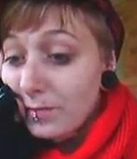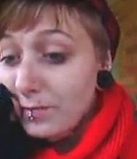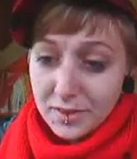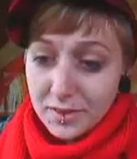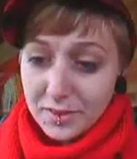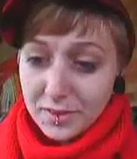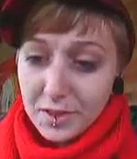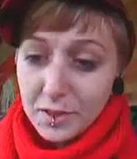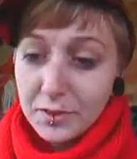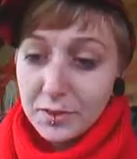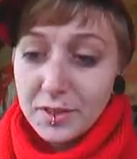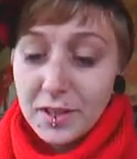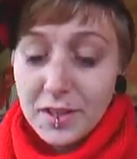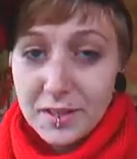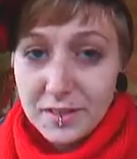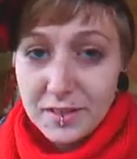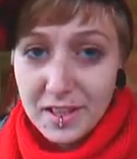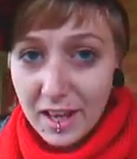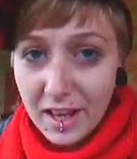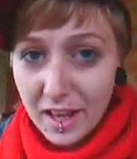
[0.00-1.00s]
And still to
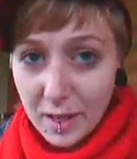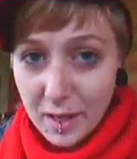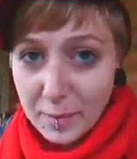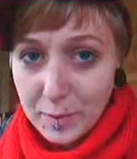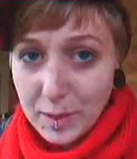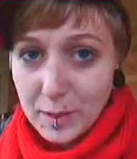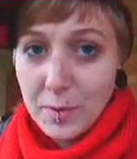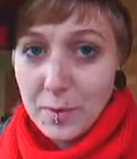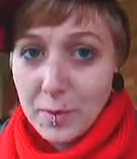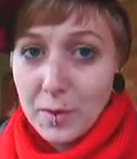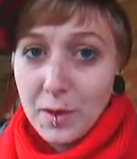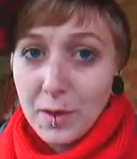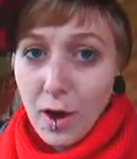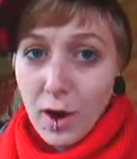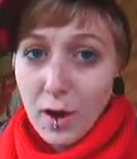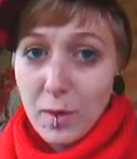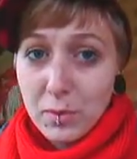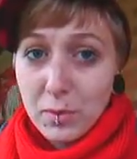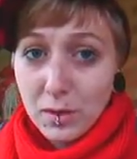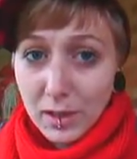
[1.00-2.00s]
this day, people
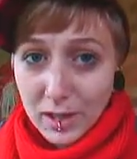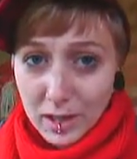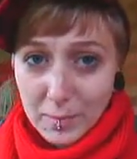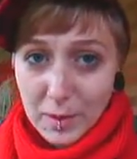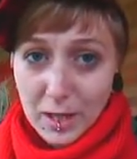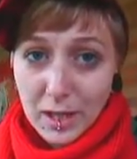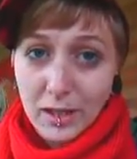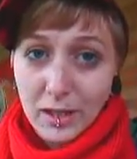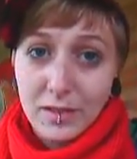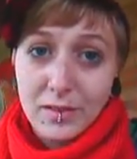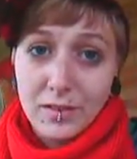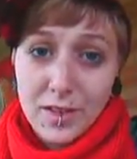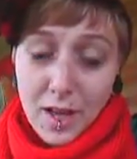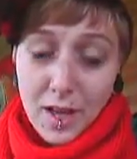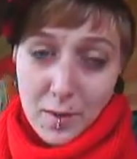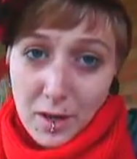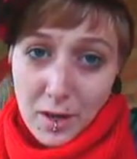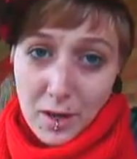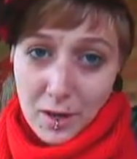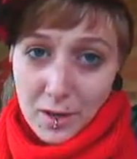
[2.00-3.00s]
are blaming
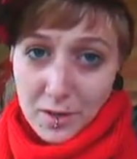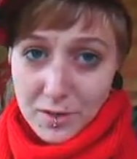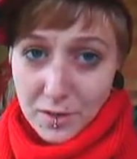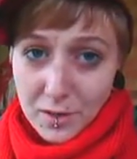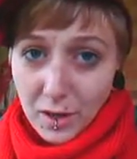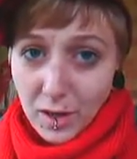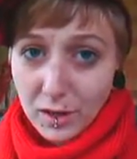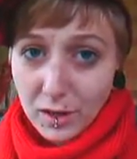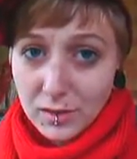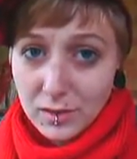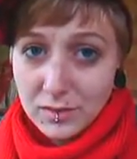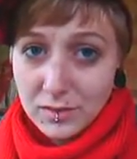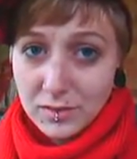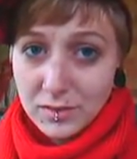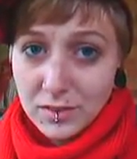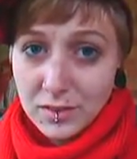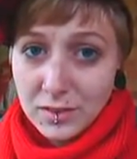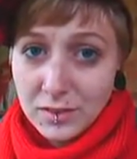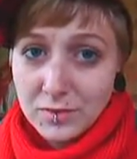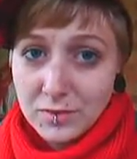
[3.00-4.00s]
thimerosal
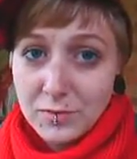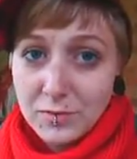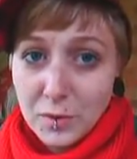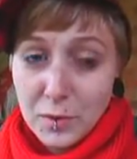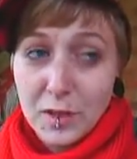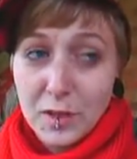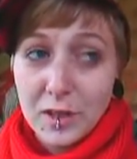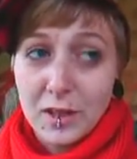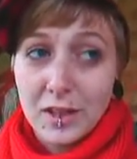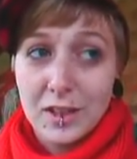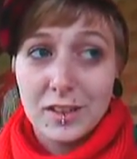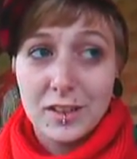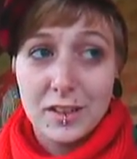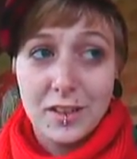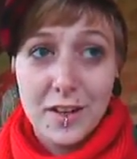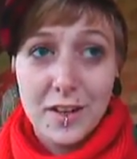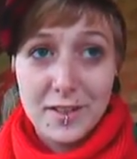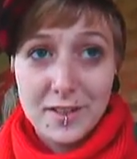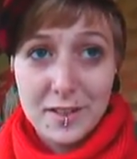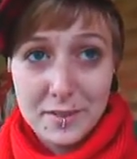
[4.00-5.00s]
for
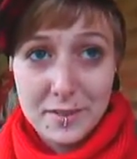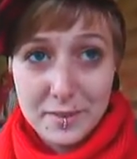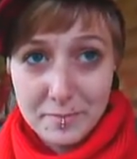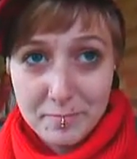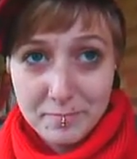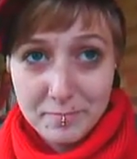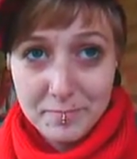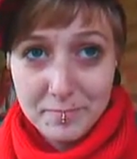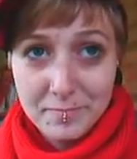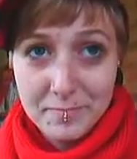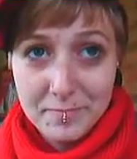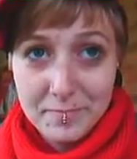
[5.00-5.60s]
autism,